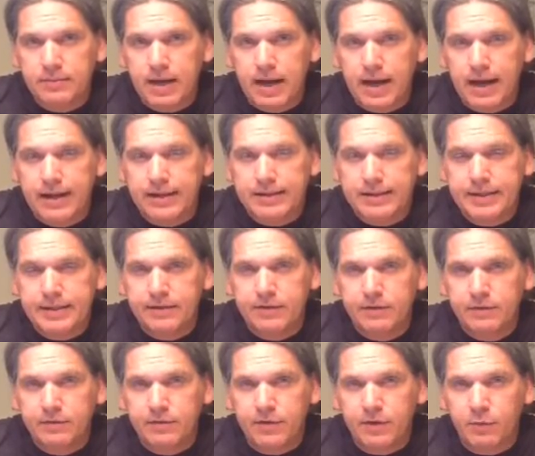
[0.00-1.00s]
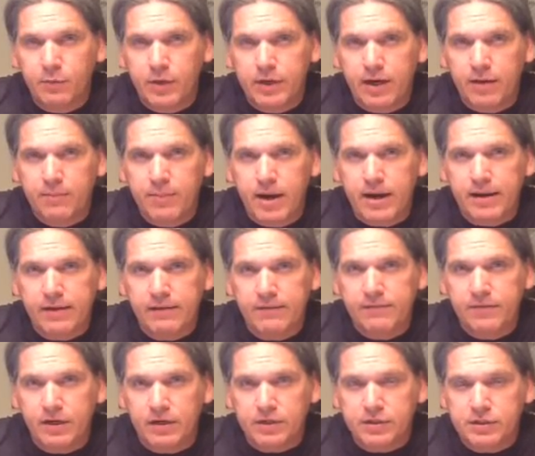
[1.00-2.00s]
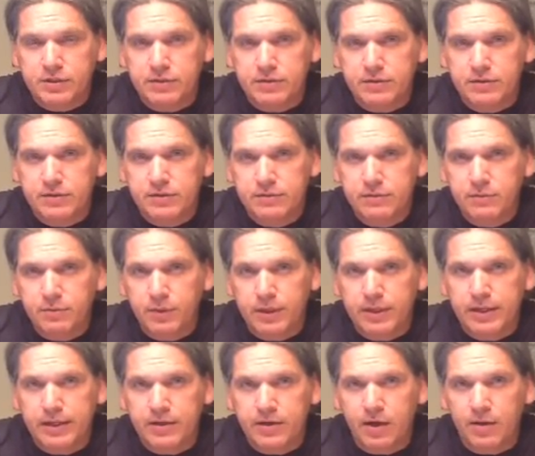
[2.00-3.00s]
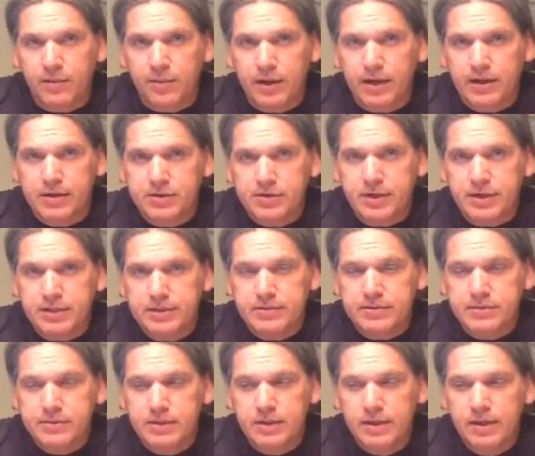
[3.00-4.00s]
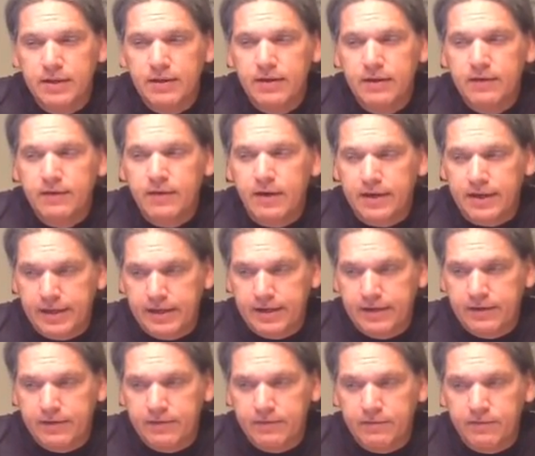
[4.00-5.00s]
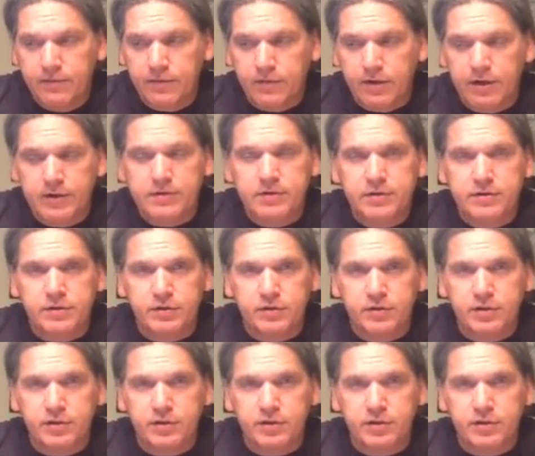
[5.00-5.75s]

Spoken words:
ideal for the way our body functions. We need carbohydrates, again, for our central